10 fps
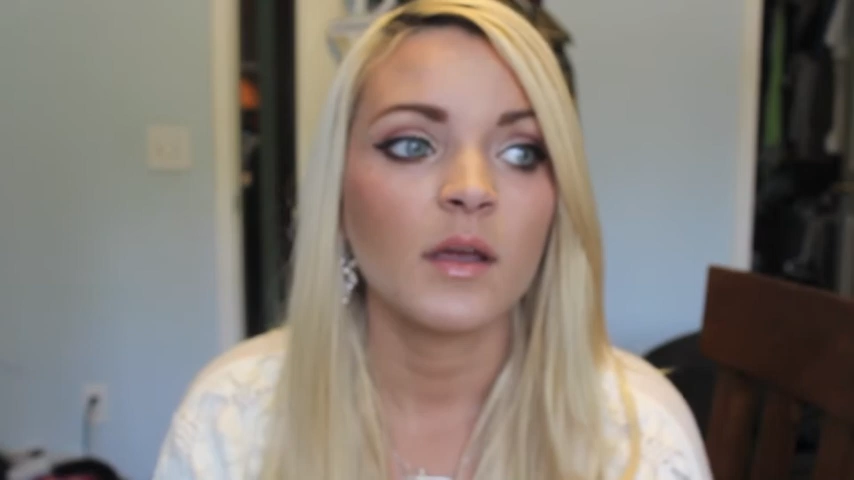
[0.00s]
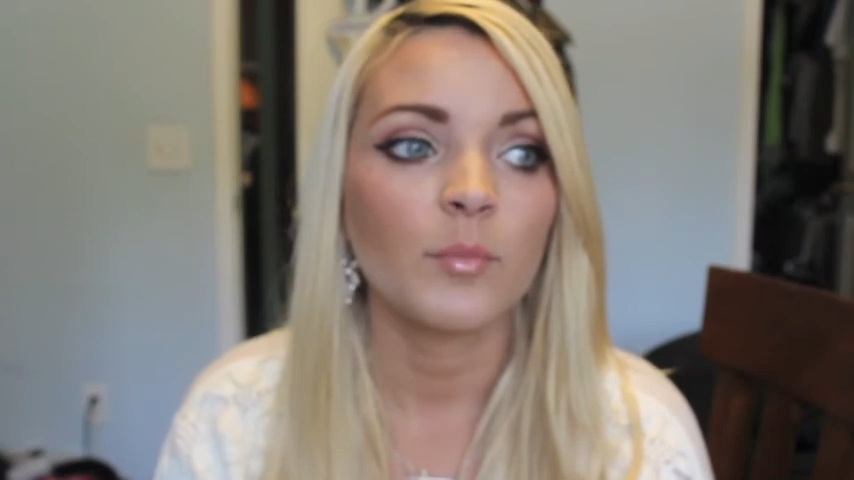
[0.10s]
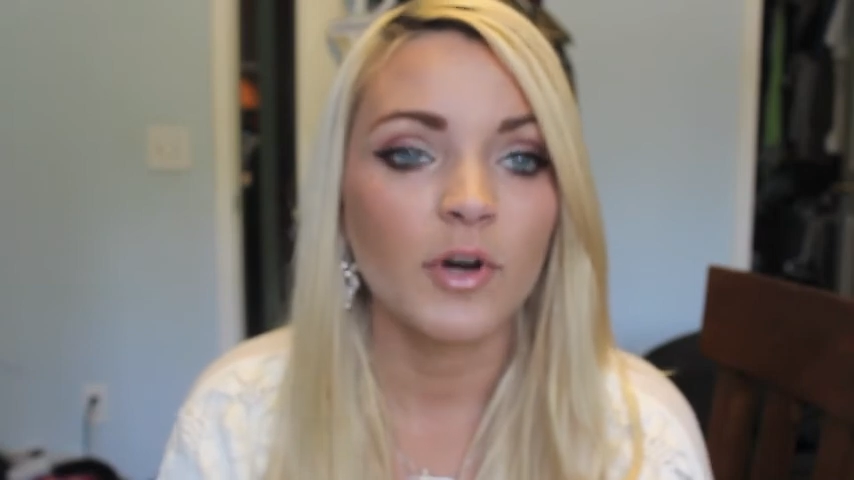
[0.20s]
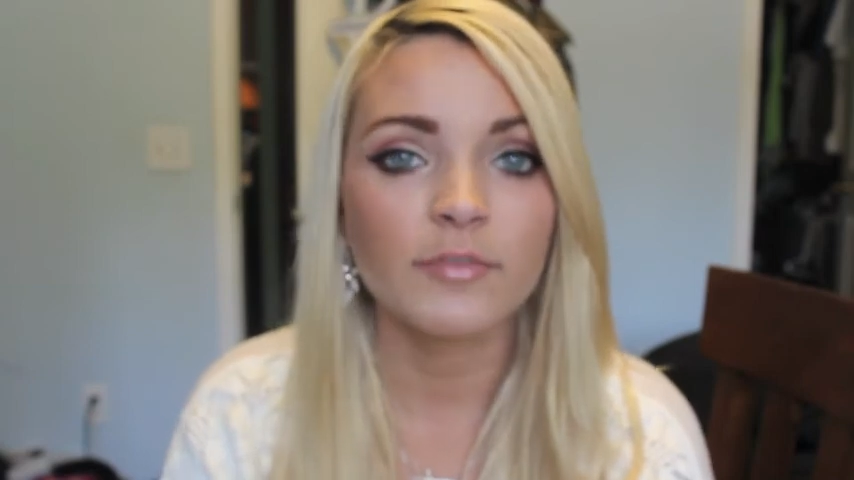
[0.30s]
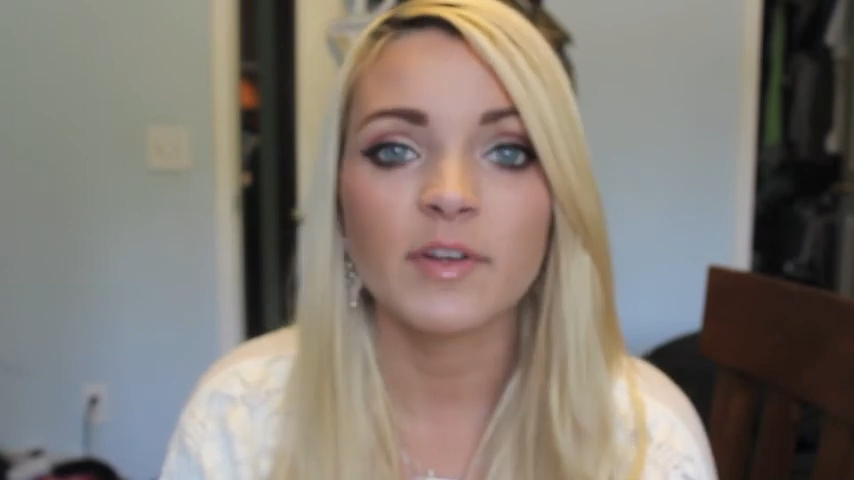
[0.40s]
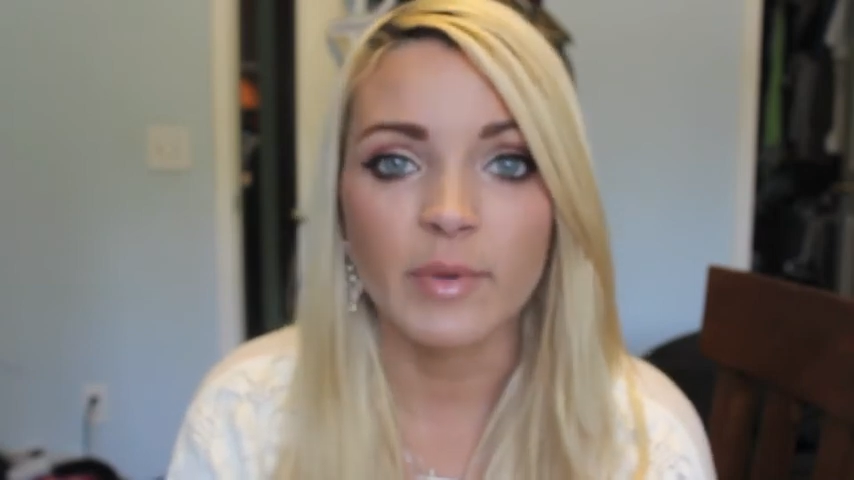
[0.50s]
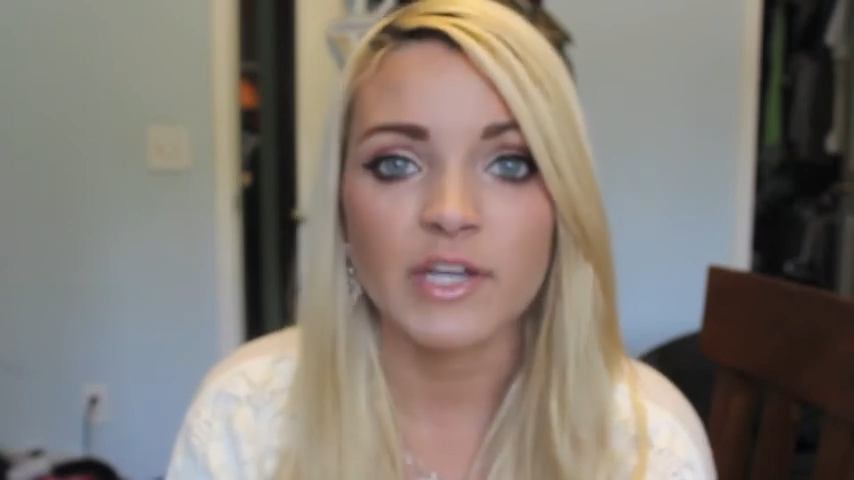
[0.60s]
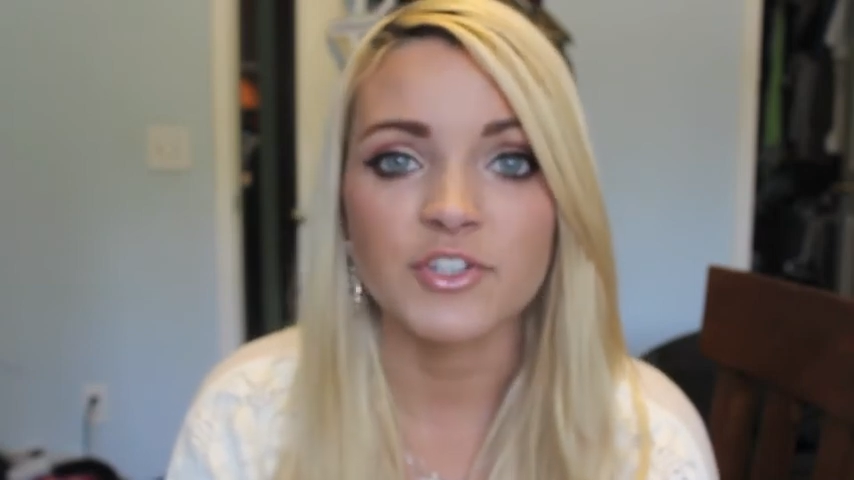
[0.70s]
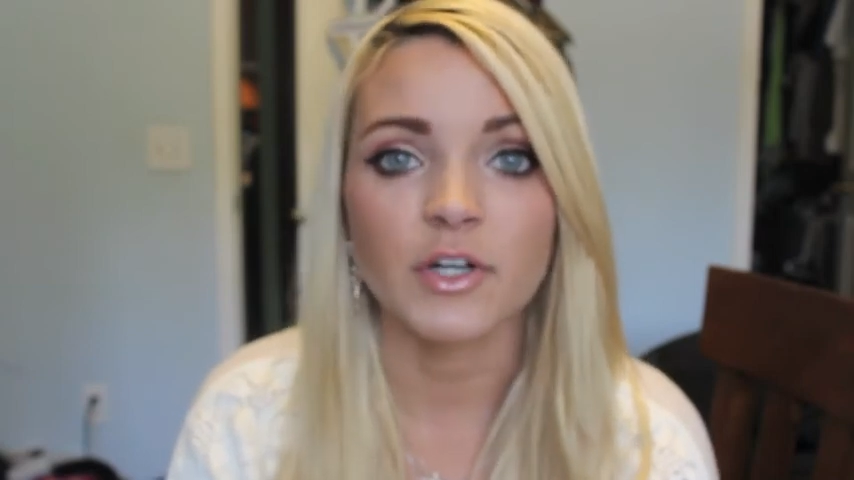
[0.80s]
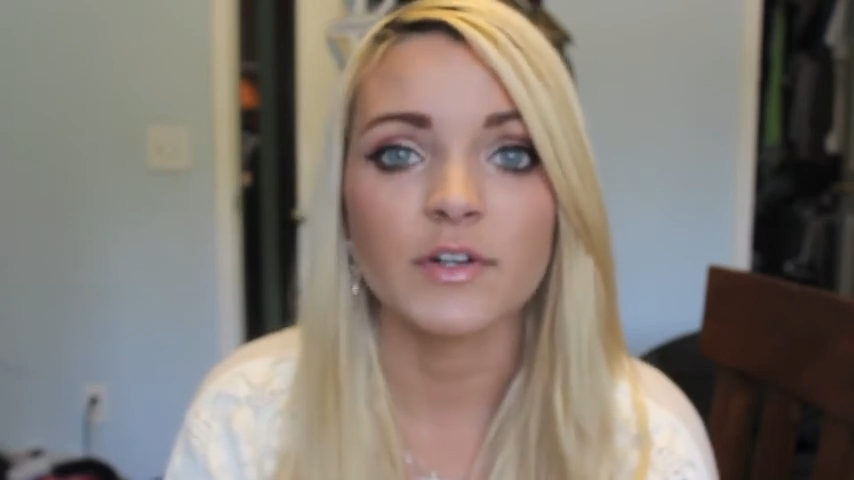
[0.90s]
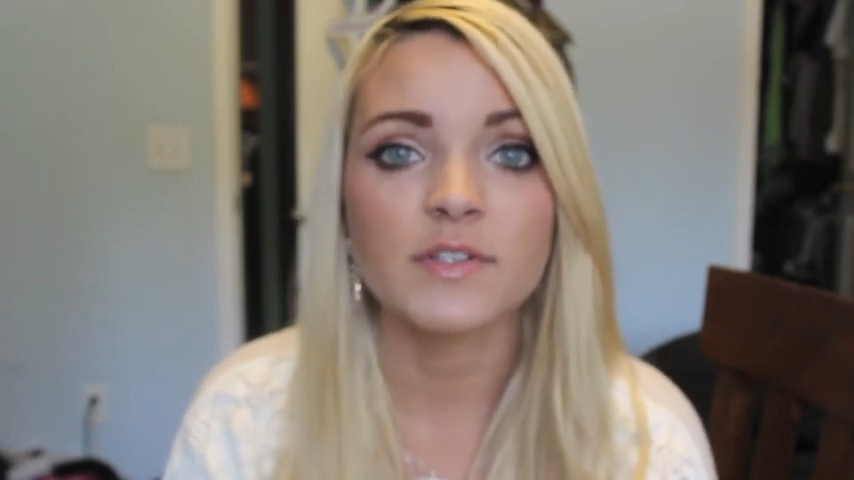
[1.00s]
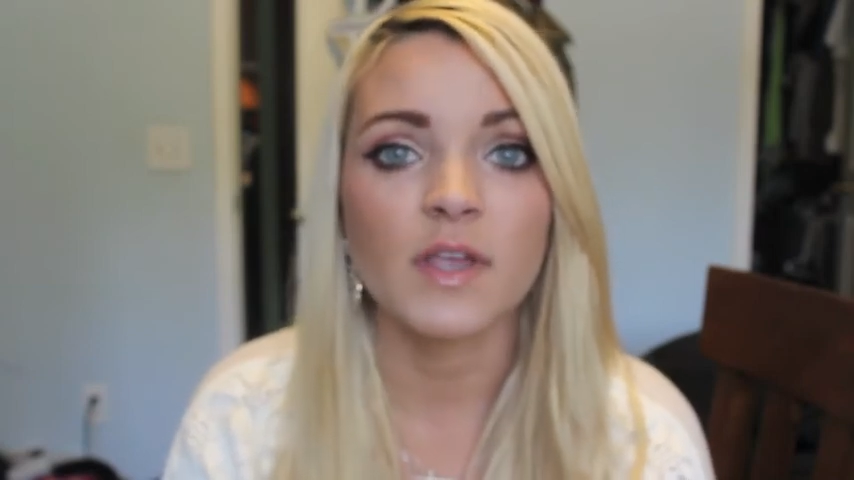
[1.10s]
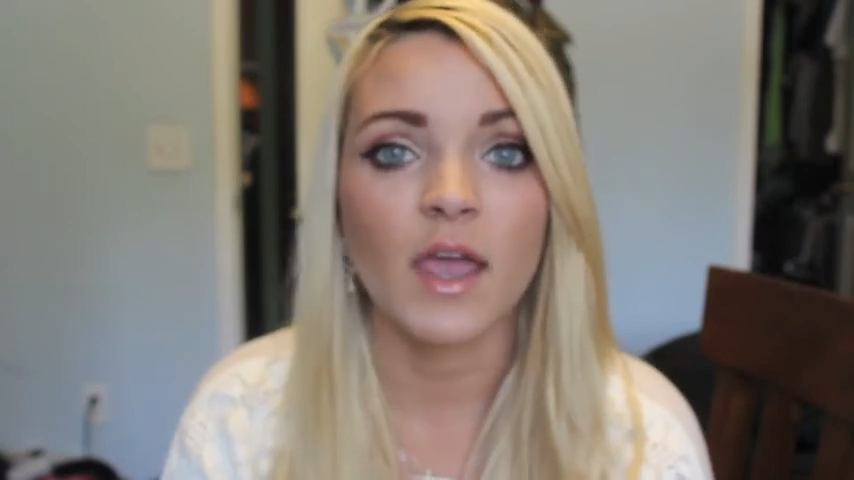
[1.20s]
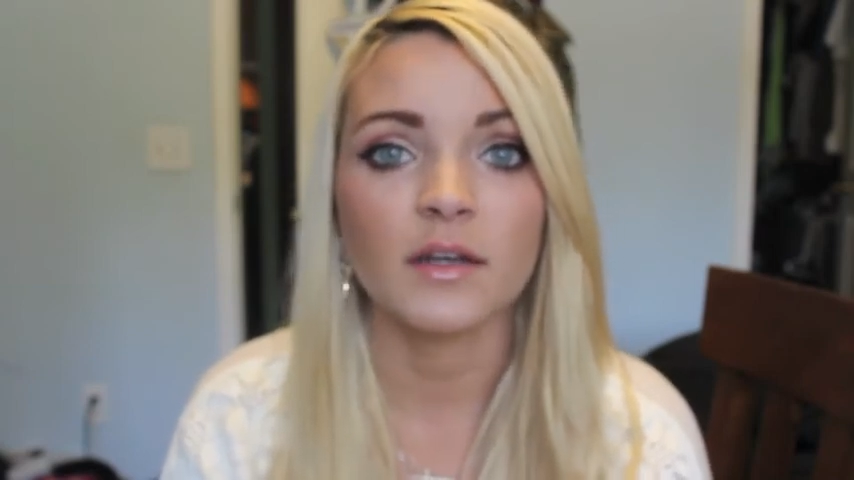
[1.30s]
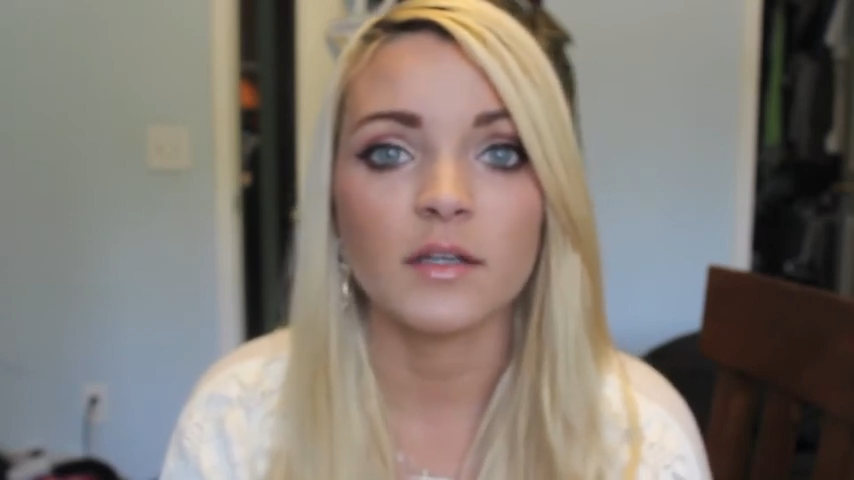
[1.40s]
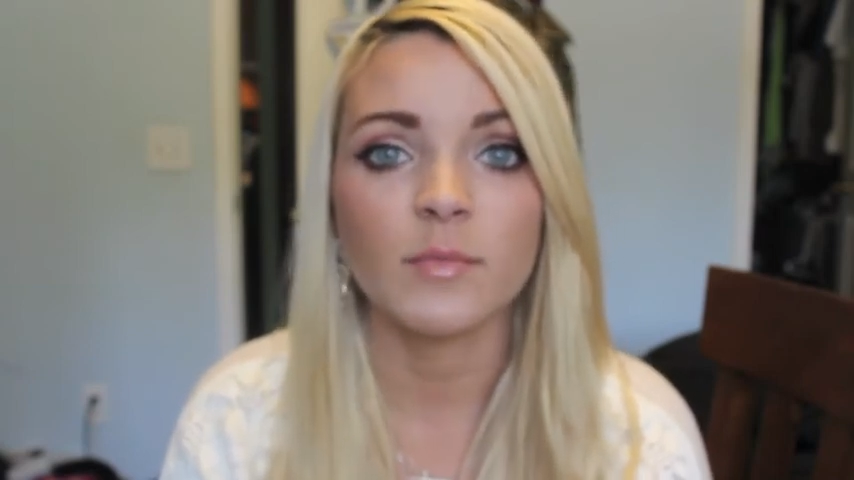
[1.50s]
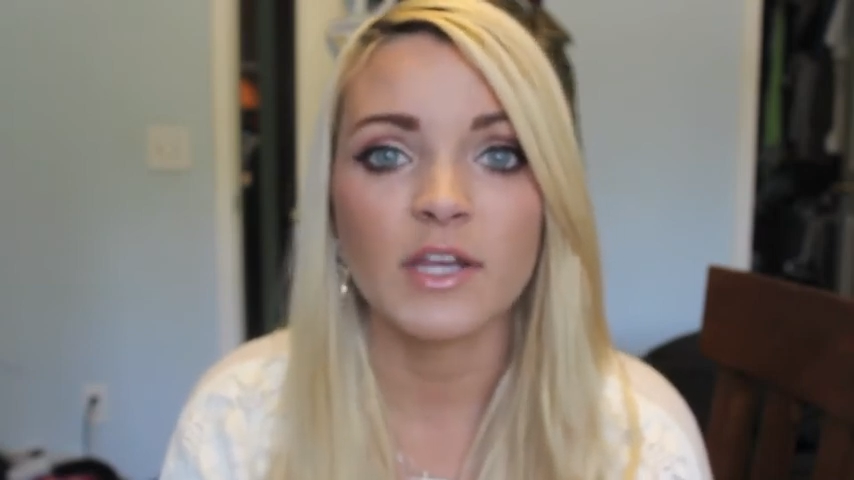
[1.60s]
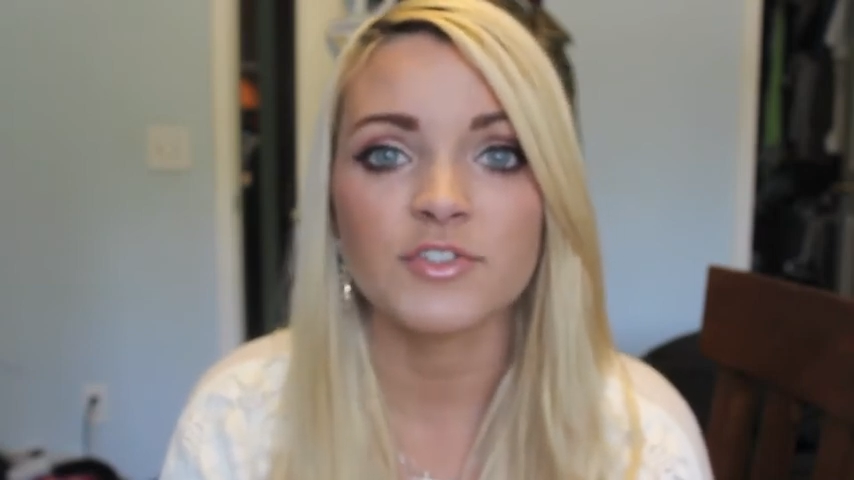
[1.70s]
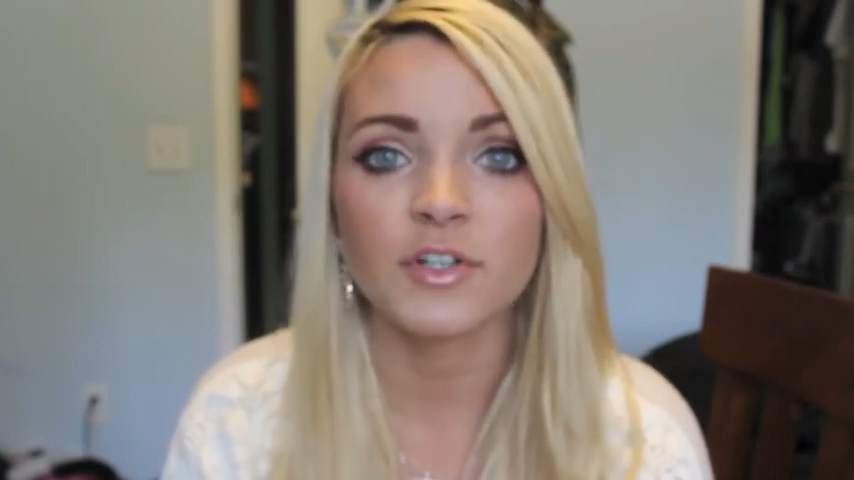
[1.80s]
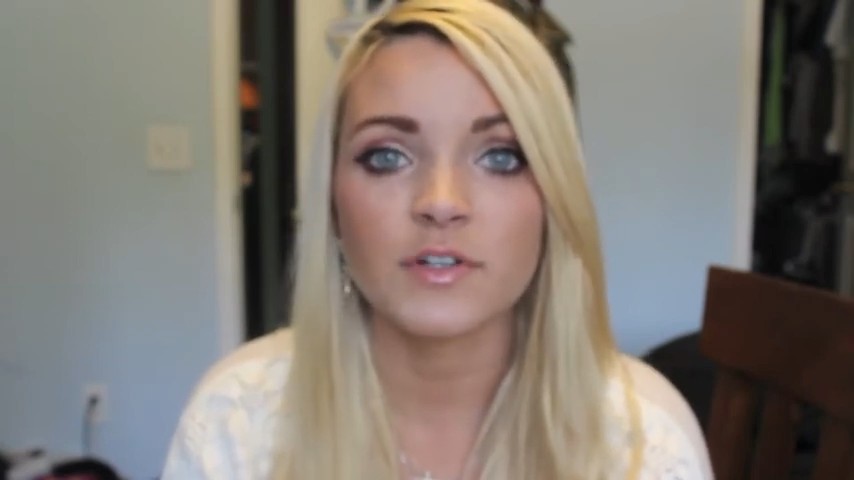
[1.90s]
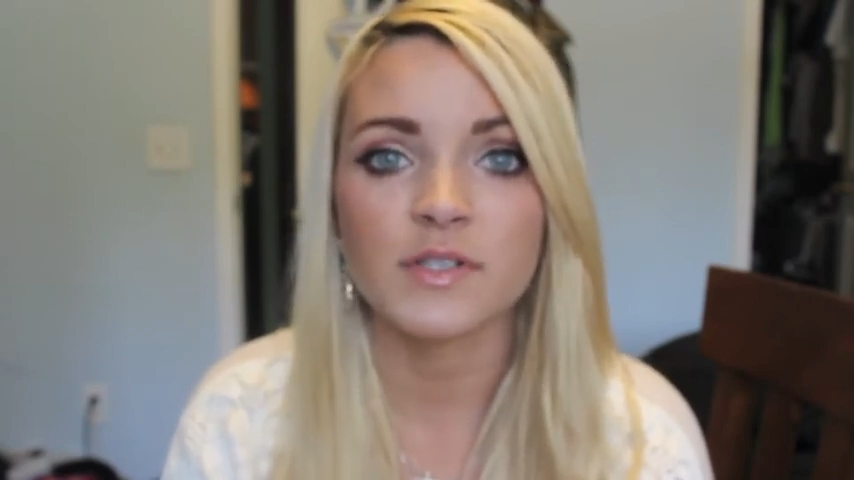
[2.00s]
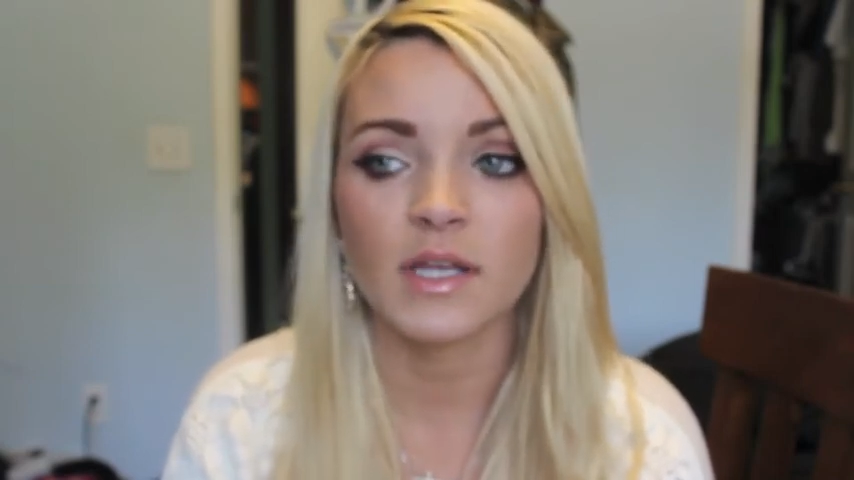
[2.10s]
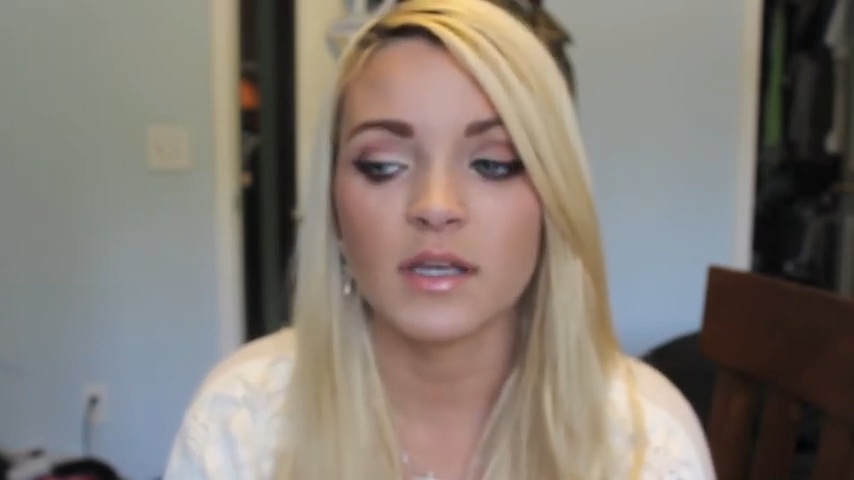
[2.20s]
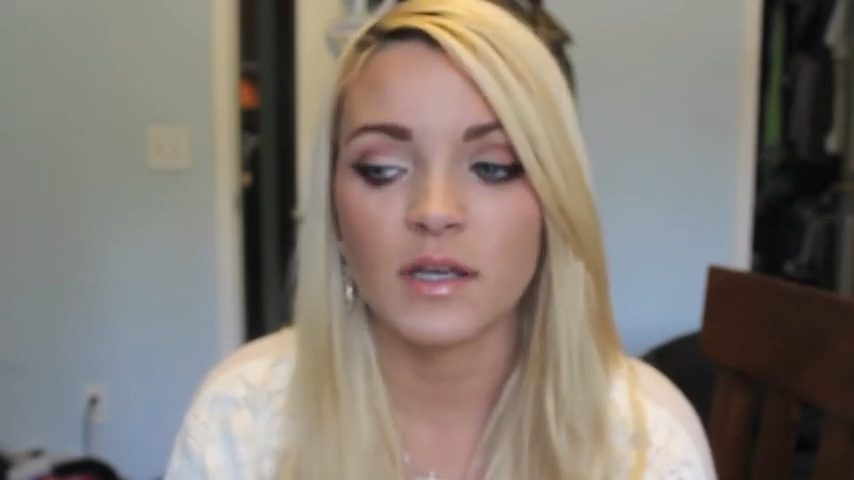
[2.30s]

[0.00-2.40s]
perfect pictures, and he makes sure that